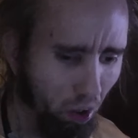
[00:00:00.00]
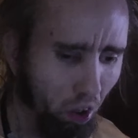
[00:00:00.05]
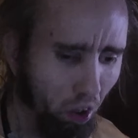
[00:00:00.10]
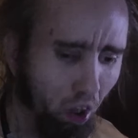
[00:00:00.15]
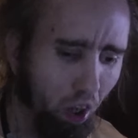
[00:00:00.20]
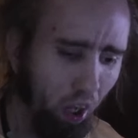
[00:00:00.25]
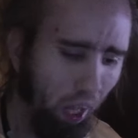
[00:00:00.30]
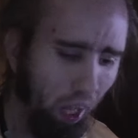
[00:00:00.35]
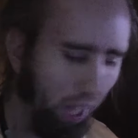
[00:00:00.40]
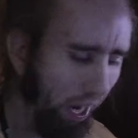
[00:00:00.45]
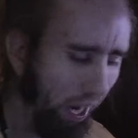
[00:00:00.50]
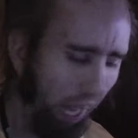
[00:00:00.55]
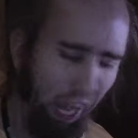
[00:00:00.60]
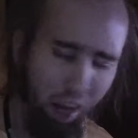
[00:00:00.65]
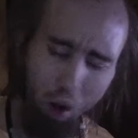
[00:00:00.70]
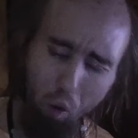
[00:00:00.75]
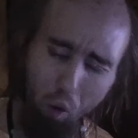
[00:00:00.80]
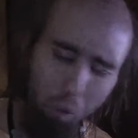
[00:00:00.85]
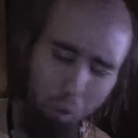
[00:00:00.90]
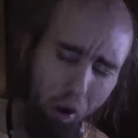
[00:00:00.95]
And I
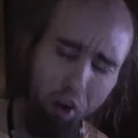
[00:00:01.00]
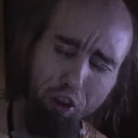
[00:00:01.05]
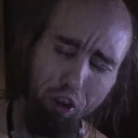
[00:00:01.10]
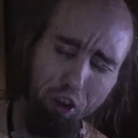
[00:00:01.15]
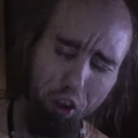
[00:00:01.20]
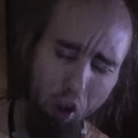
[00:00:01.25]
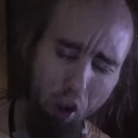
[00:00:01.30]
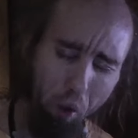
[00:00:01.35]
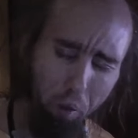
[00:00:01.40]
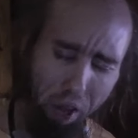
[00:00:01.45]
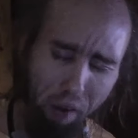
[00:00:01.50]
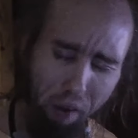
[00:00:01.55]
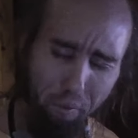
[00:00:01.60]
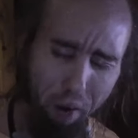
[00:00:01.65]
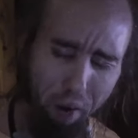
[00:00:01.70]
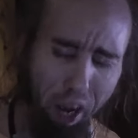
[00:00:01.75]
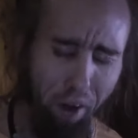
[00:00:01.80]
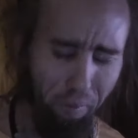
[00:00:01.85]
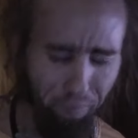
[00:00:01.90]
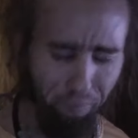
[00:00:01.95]
don't want it to go that
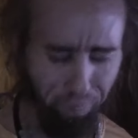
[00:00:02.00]
route.